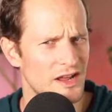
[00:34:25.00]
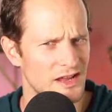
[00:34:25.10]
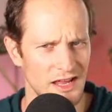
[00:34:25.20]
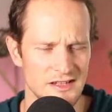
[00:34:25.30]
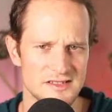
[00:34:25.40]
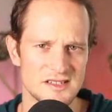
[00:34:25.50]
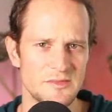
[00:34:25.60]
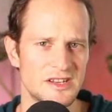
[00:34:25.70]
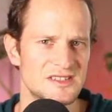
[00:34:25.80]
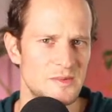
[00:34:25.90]
to gain some
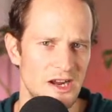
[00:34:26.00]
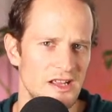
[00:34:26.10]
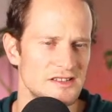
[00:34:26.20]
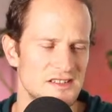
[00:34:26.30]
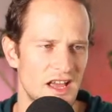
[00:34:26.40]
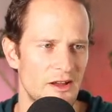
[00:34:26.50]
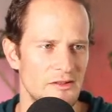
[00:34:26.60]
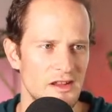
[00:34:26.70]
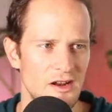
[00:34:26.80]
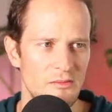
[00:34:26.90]
experience that,
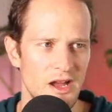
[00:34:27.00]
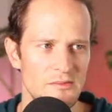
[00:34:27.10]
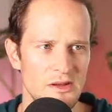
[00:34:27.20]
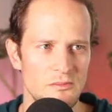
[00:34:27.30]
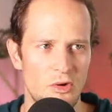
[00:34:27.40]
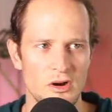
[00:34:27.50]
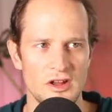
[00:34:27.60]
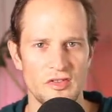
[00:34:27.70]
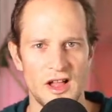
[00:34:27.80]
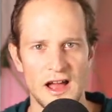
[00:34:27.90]
might be more
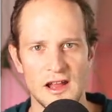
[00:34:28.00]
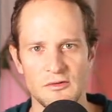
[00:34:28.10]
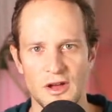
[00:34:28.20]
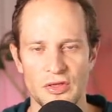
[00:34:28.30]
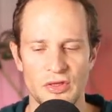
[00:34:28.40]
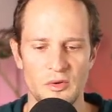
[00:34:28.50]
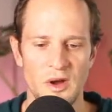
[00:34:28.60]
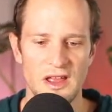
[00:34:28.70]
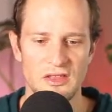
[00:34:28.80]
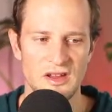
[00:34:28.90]
in line with the
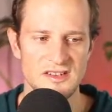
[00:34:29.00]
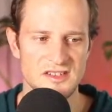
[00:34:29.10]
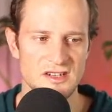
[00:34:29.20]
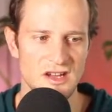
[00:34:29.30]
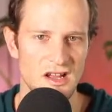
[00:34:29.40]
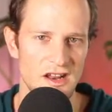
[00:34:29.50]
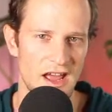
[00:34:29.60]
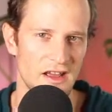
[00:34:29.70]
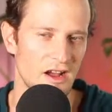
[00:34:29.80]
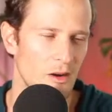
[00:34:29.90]
way things are done
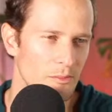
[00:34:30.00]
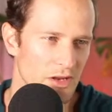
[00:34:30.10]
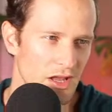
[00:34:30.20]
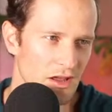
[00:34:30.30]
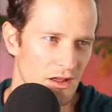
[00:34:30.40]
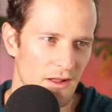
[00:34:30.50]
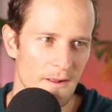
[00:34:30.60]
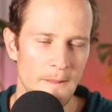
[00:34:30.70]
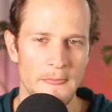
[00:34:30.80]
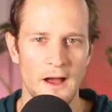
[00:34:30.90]
at a company,
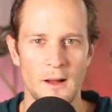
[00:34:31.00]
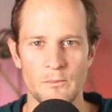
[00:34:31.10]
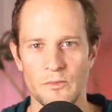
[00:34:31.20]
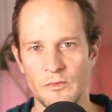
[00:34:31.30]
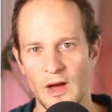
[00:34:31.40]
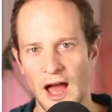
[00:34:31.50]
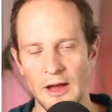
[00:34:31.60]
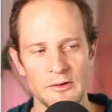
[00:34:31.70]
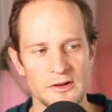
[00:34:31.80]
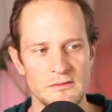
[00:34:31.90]
I
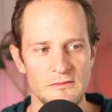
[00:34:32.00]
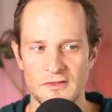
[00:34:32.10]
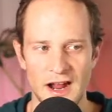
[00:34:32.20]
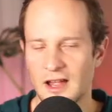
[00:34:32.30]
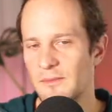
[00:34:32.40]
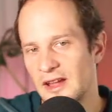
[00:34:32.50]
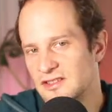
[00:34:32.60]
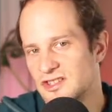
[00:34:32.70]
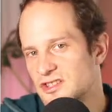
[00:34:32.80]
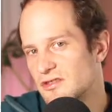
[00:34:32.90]
would recommend
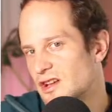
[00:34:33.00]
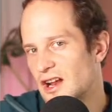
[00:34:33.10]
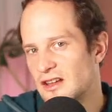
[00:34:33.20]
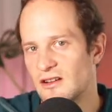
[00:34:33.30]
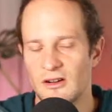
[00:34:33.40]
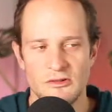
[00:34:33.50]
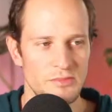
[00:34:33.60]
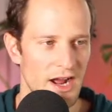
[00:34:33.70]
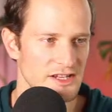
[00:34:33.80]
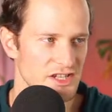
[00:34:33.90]
just doing it on your own
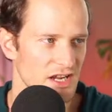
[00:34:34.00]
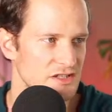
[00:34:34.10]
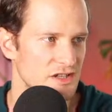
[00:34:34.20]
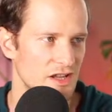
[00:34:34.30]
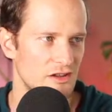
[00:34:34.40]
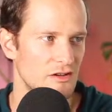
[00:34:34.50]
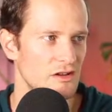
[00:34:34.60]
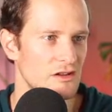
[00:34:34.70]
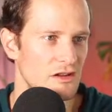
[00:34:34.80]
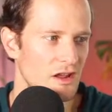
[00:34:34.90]
project. Like you
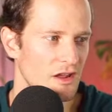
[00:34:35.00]
can,